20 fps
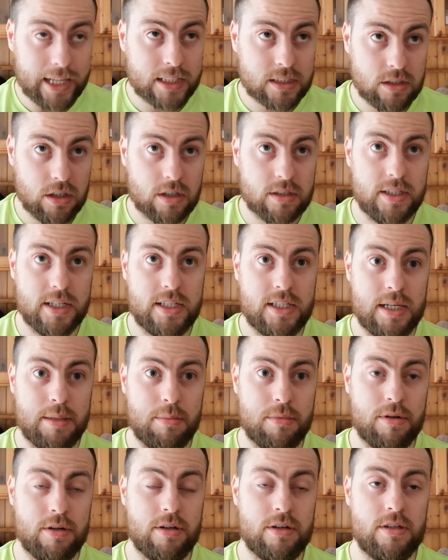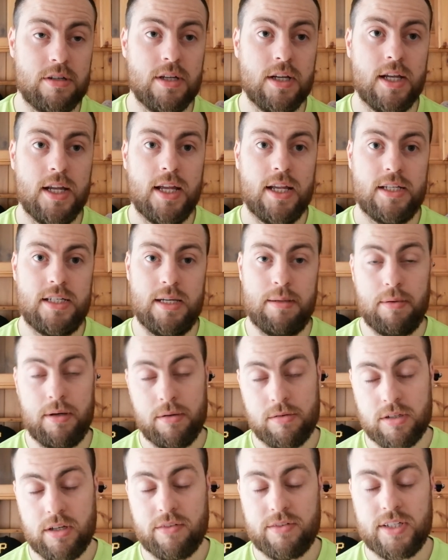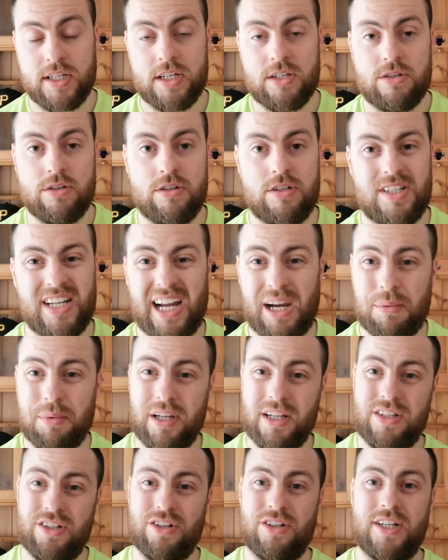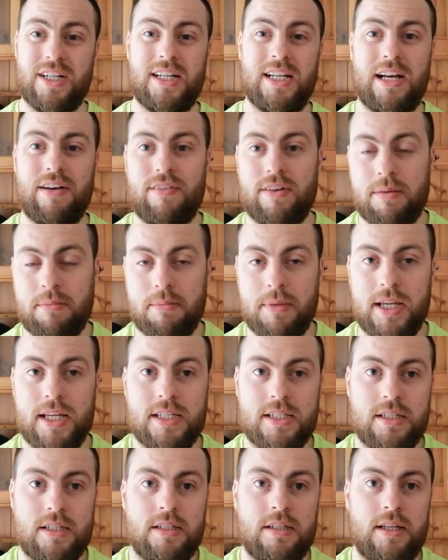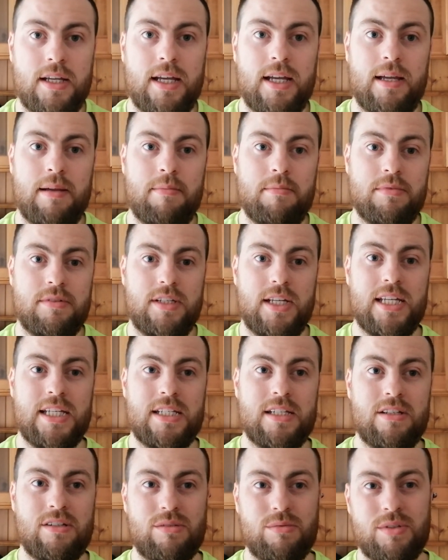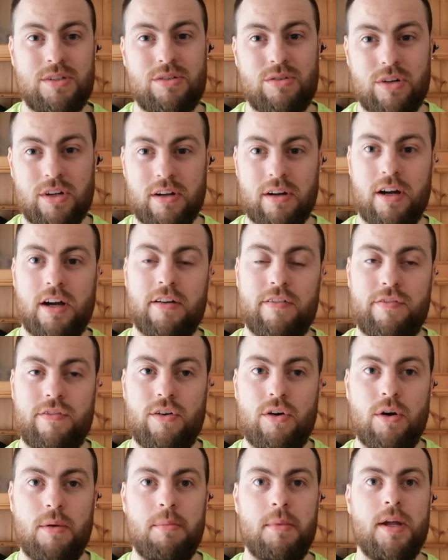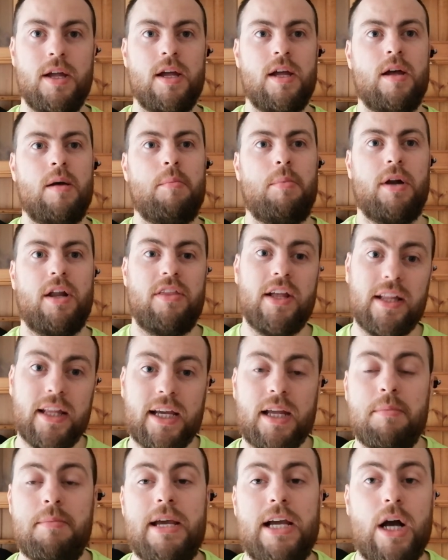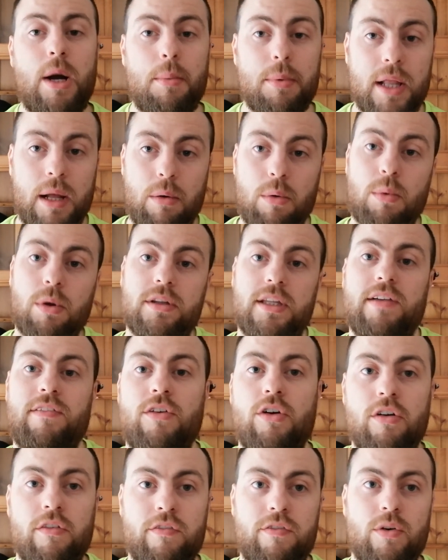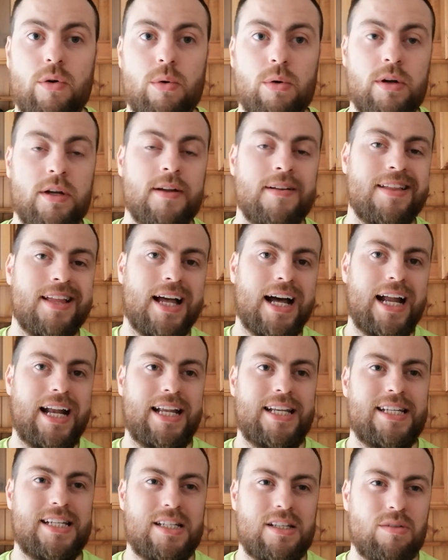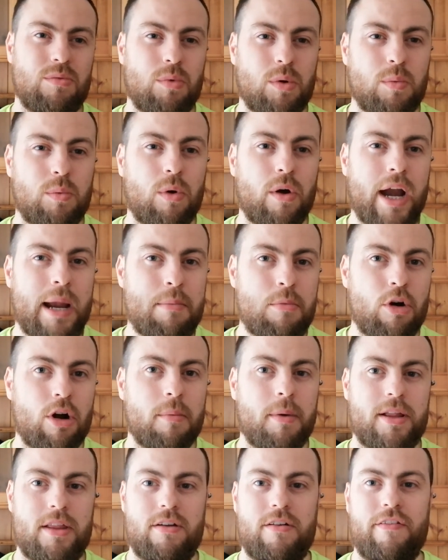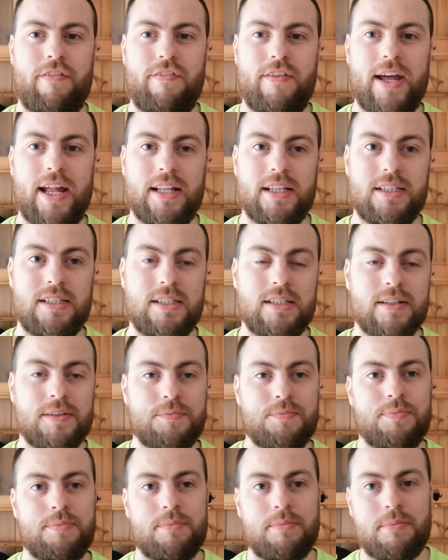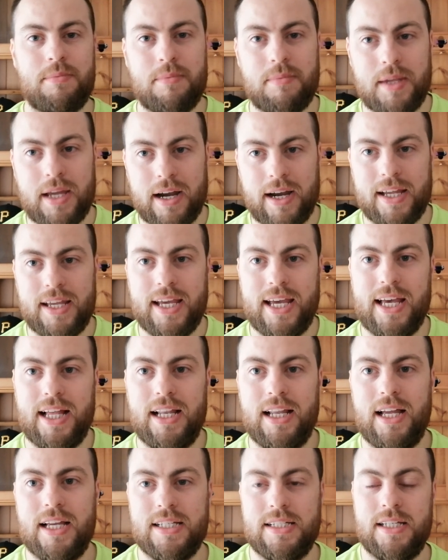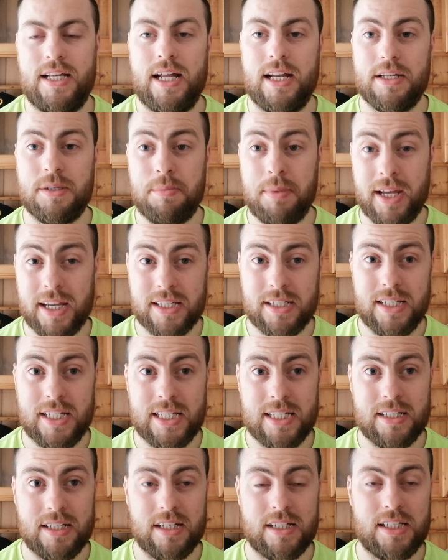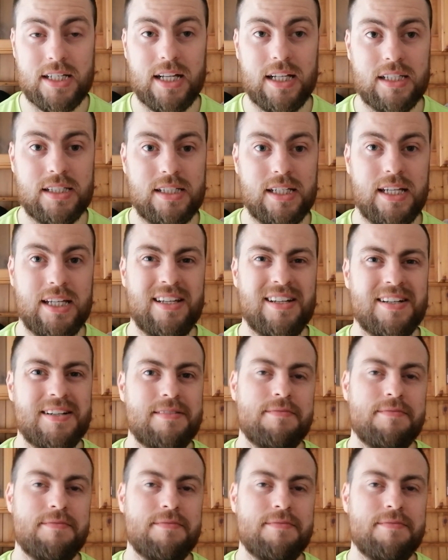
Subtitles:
Oxlade-Chamberlain's obviously injured. Jack Wilshere didn't have an amazing season, so he's sort of gone out of form. But I think they can make up that with what they've gone forward, and I just would worry more about the defence. Gary Cahill hasn't had his best season at Chelsea.